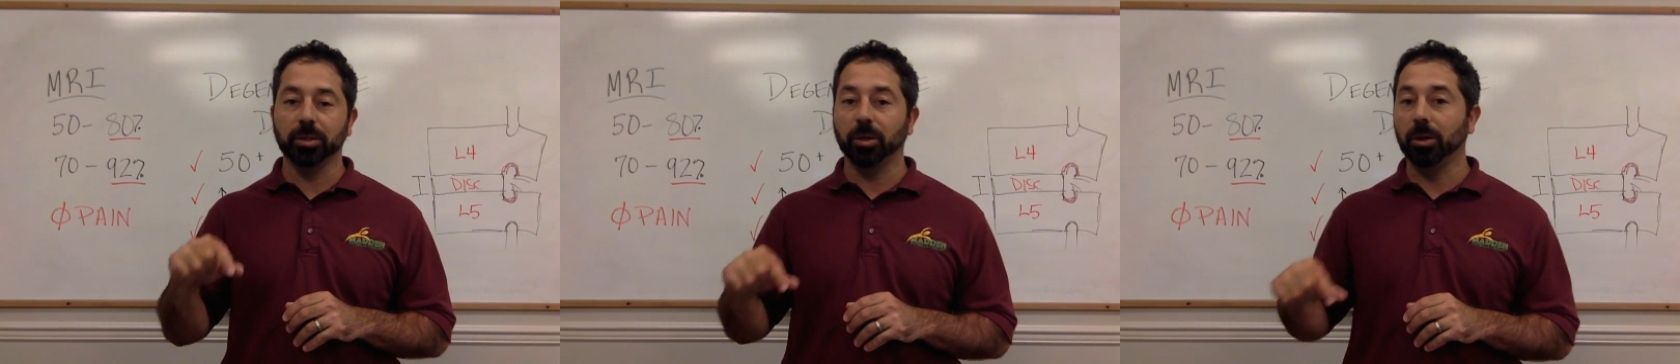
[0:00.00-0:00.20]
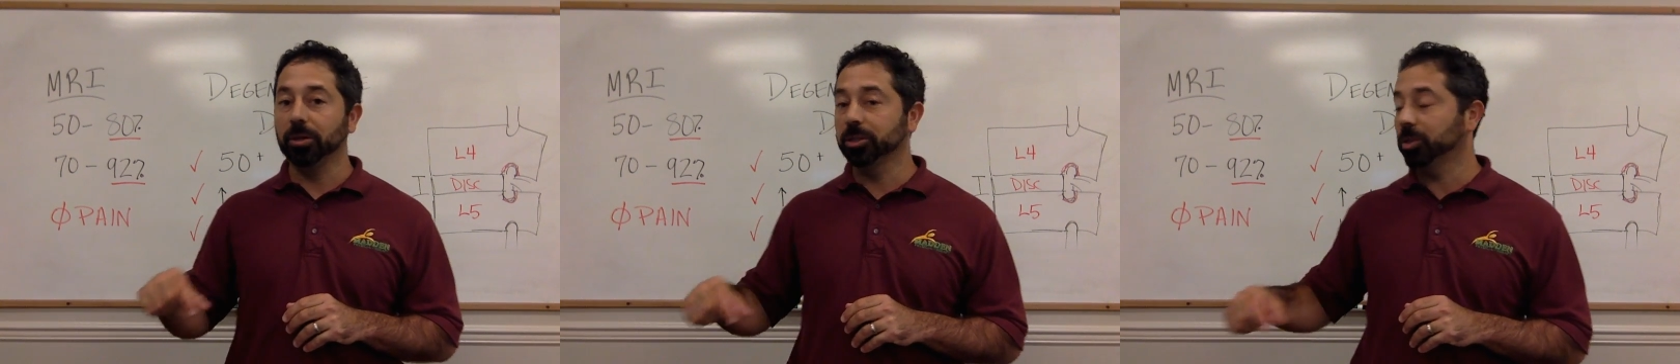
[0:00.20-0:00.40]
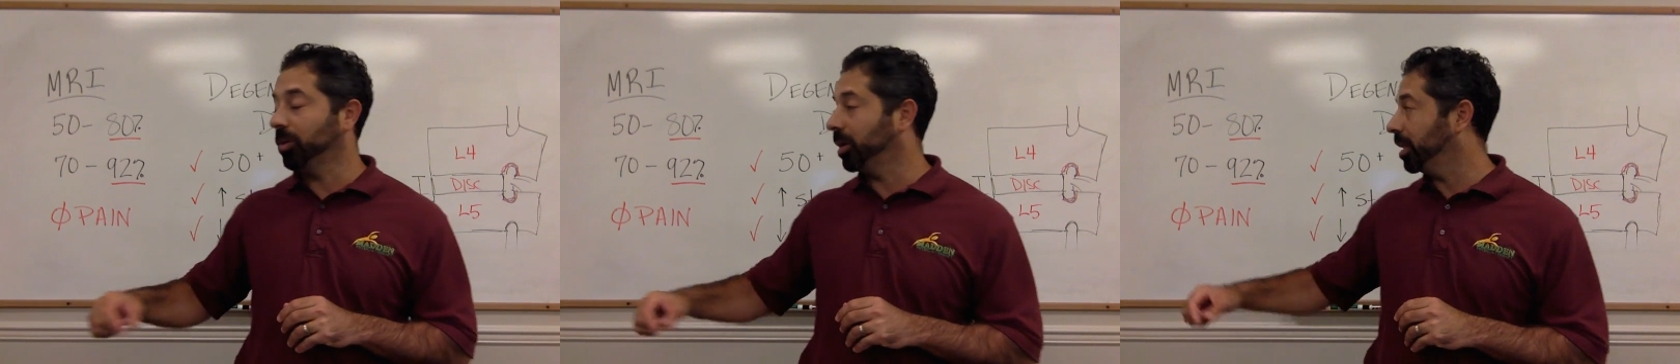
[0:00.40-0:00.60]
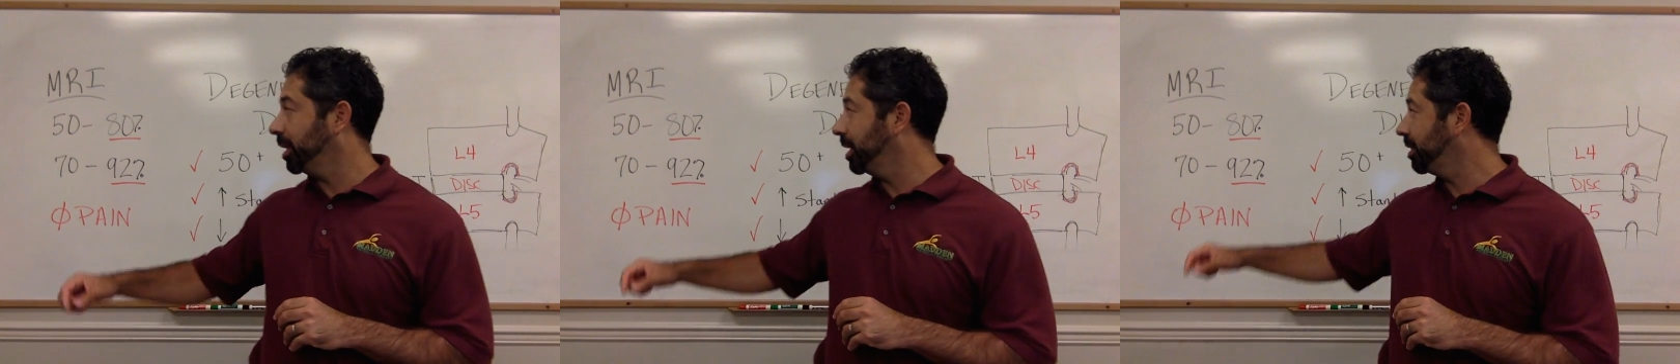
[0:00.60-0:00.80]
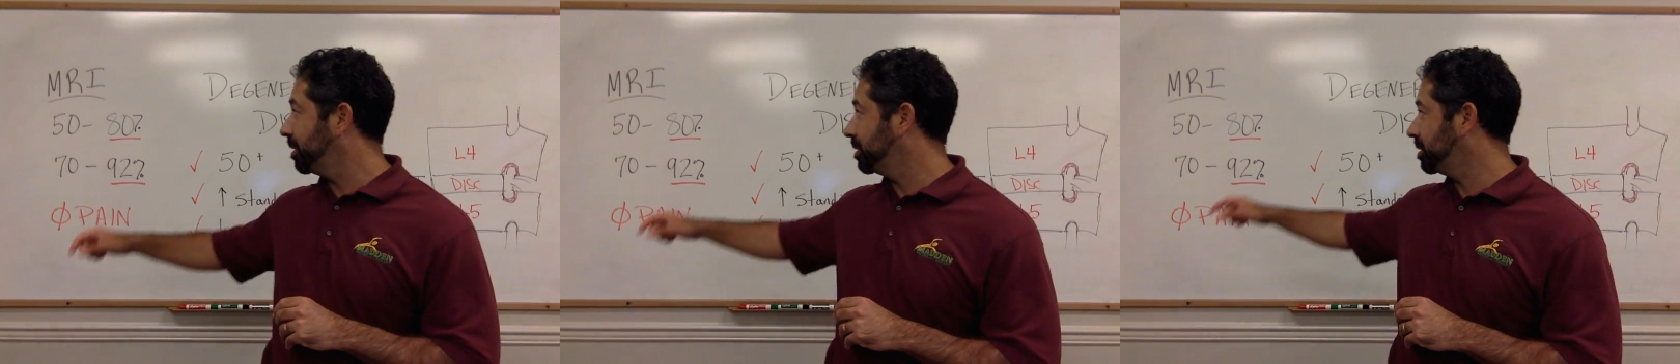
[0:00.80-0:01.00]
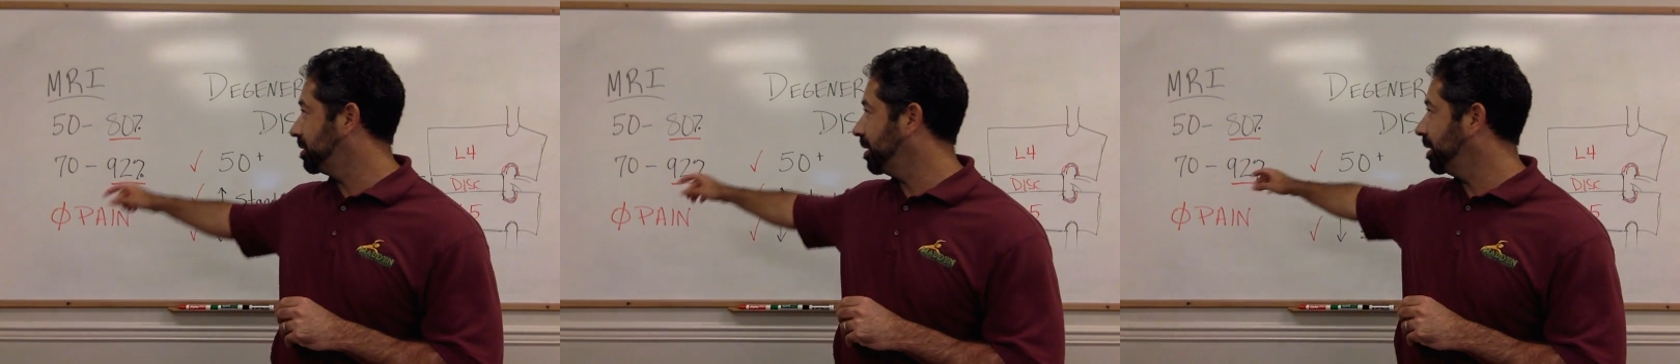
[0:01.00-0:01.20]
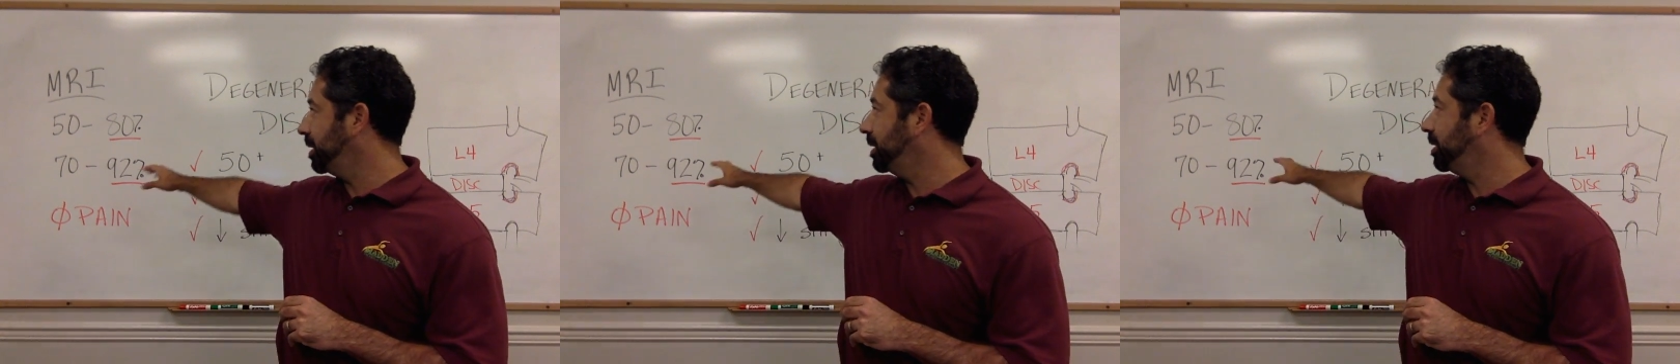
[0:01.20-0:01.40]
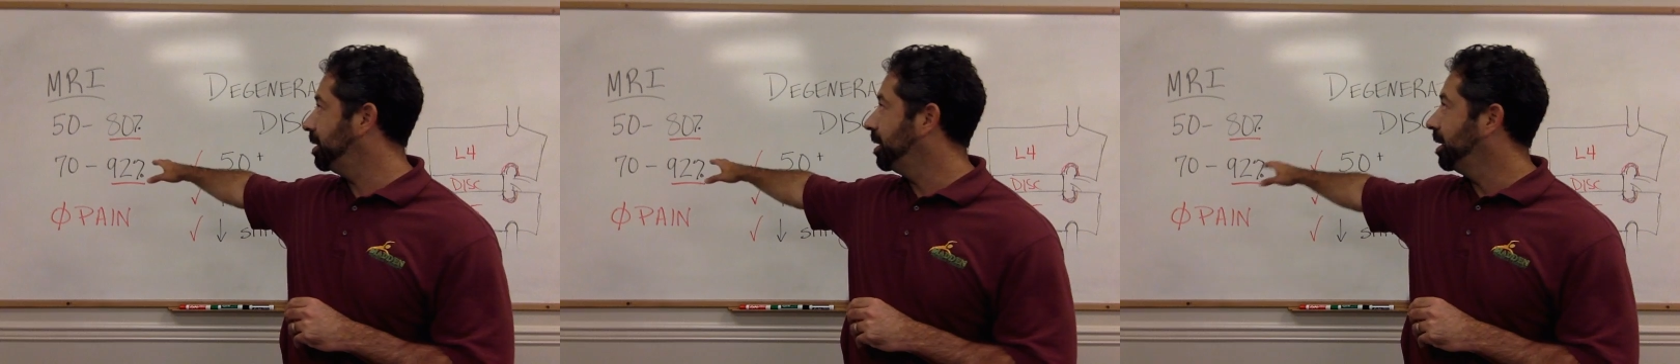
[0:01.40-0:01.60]
Also, I'll link the
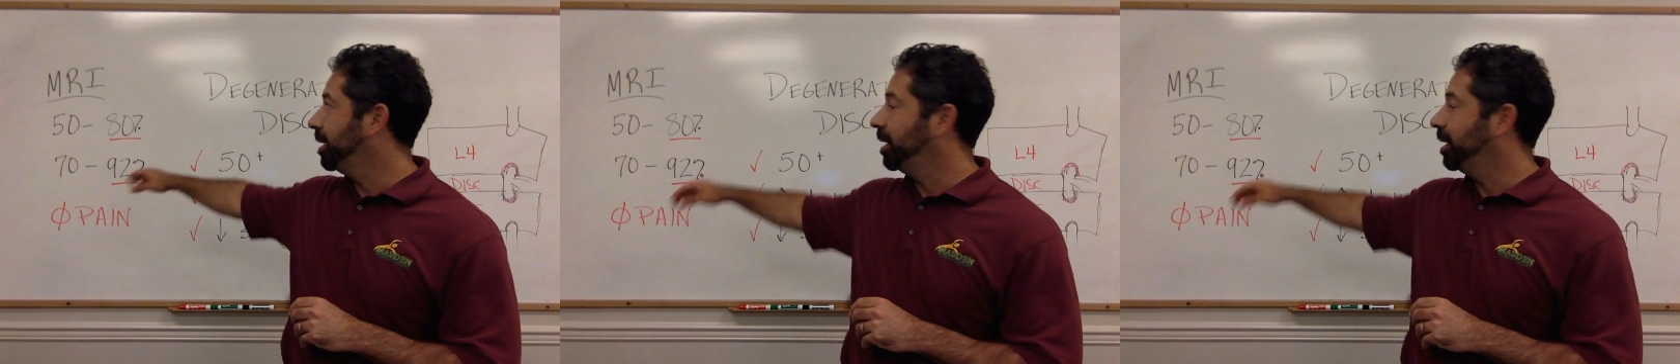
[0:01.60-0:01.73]
study